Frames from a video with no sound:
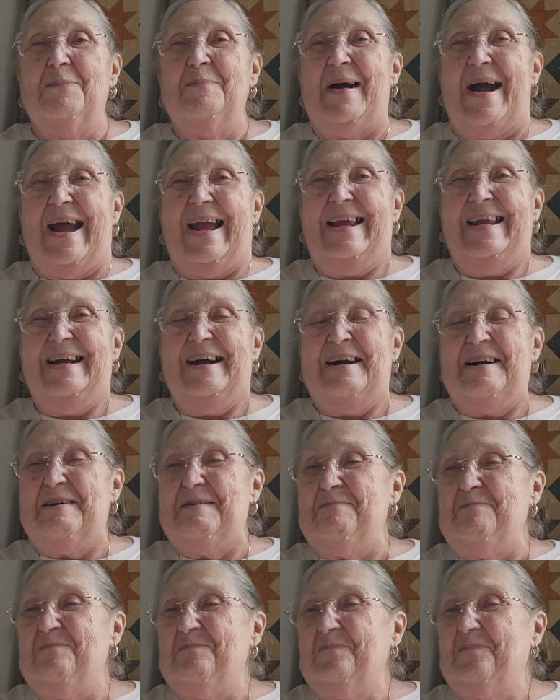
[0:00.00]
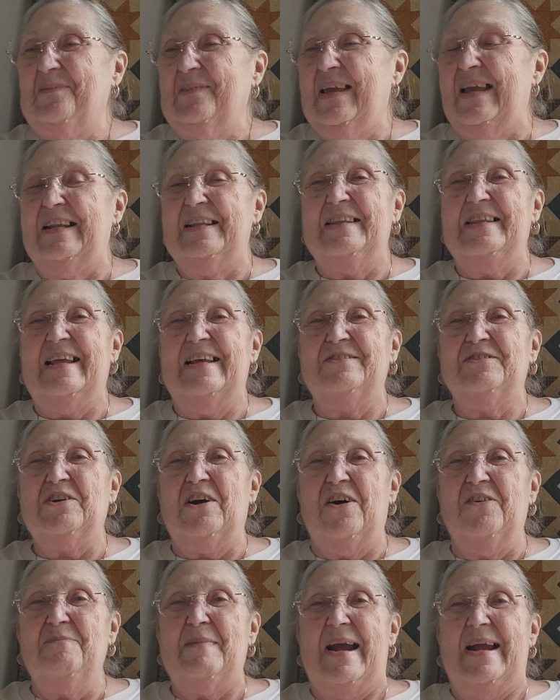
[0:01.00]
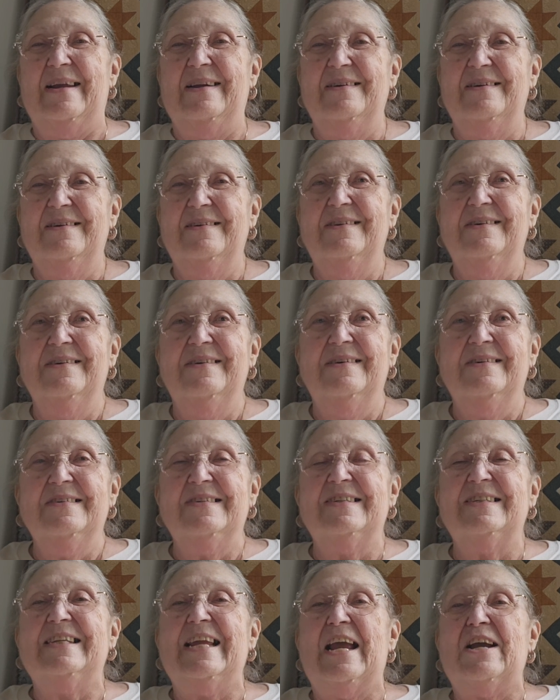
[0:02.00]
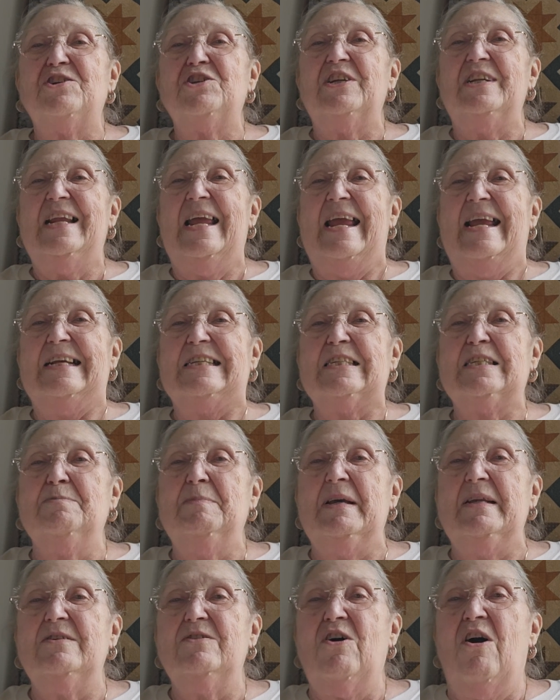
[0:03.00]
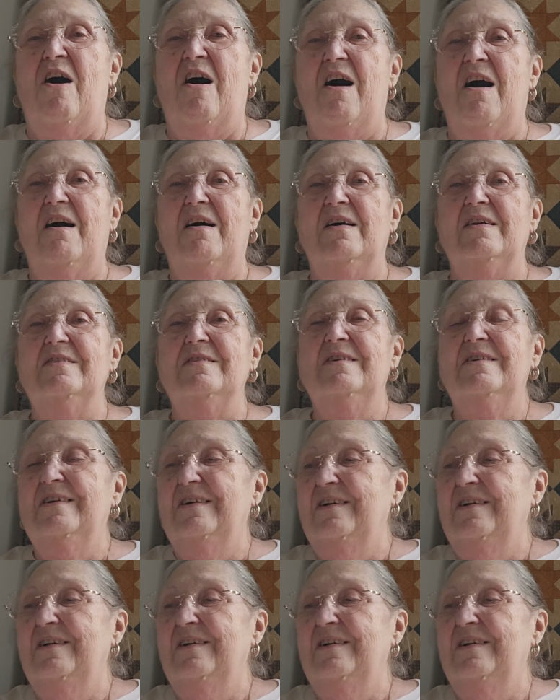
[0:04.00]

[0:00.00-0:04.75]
my, and that's all my stash enhancement haul,